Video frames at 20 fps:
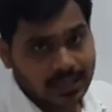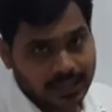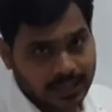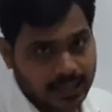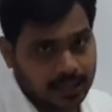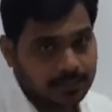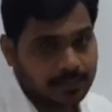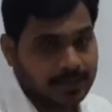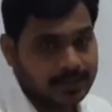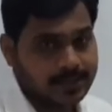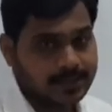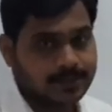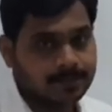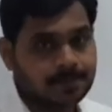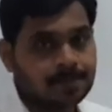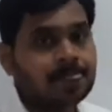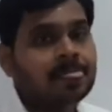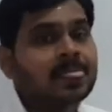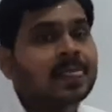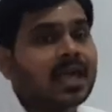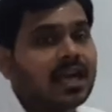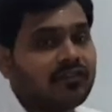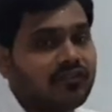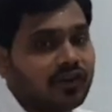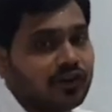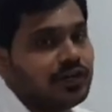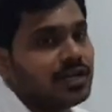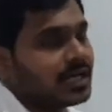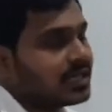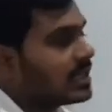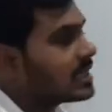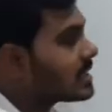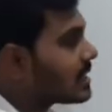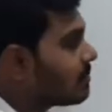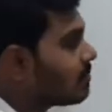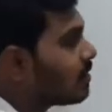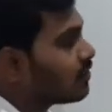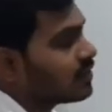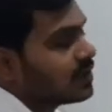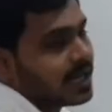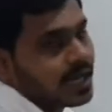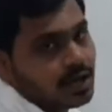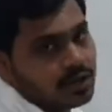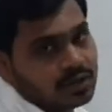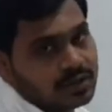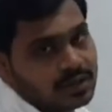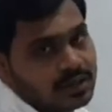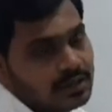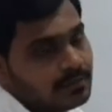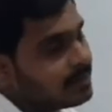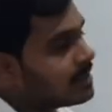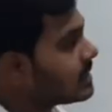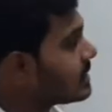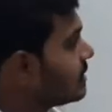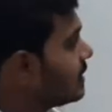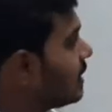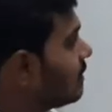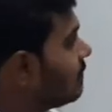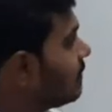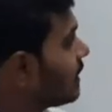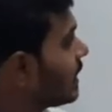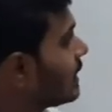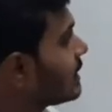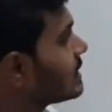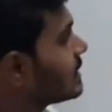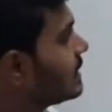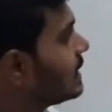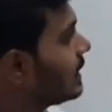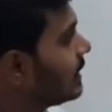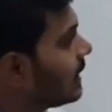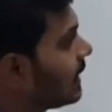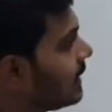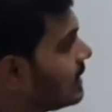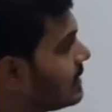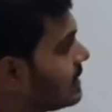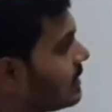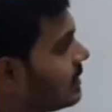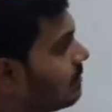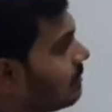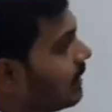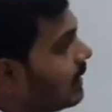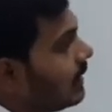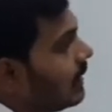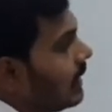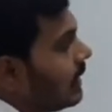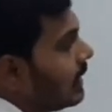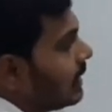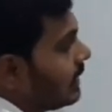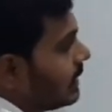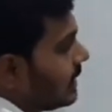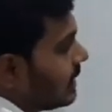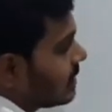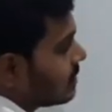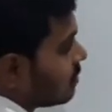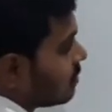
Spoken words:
elements. If you take the sum of the diagonal elements, then we can say that that is nothing but trace